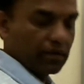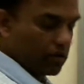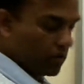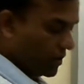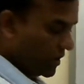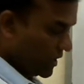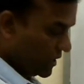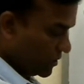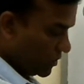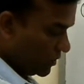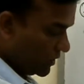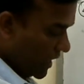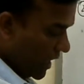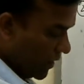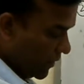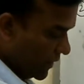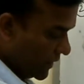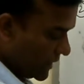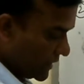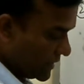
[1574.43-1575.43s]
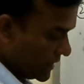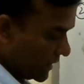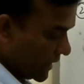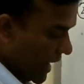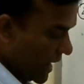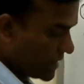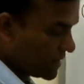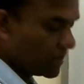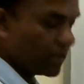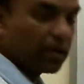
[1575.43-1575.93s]
Okay, so now it is a
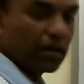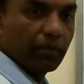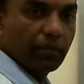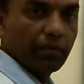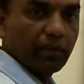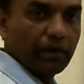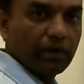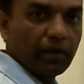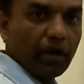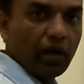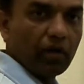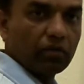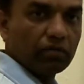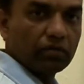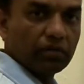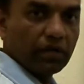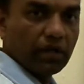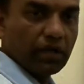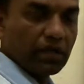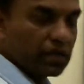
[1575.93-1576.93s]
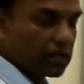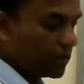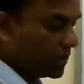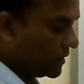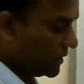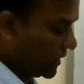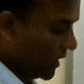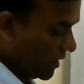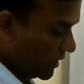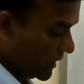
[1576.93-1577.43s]
rational number. Now,
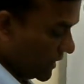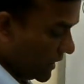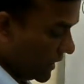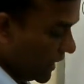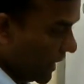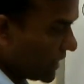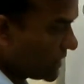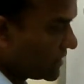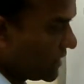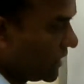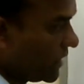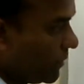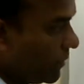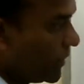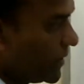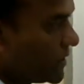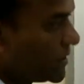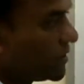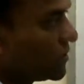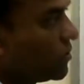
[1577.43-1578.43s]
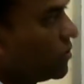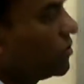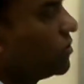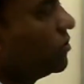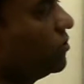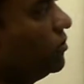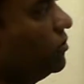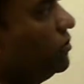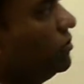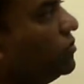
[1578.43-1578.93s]
not irrational numbers. So
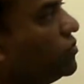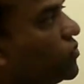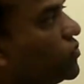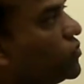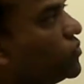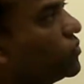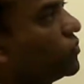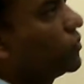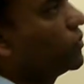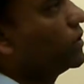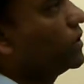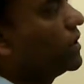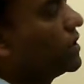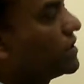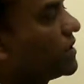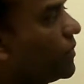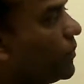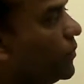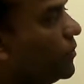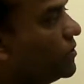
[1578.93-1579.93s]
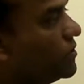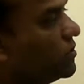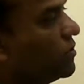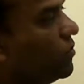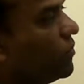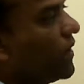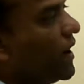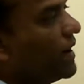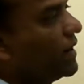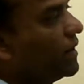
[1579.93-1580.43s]
you suppose
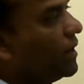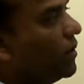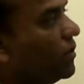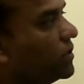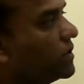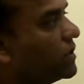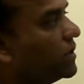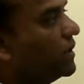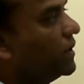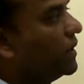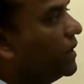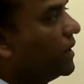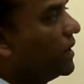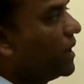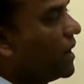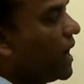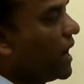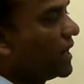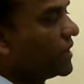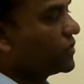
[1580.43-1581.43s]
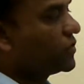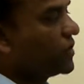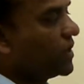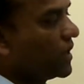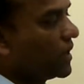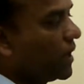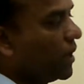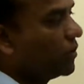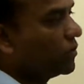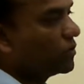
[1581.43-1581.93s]
you find out or
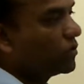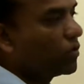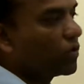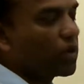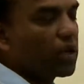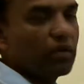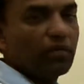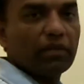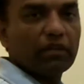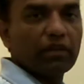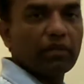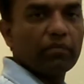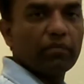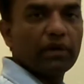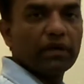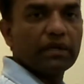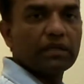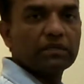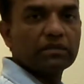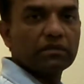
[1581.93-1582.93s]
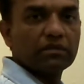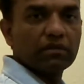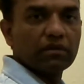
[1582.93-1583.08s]
check out the given number is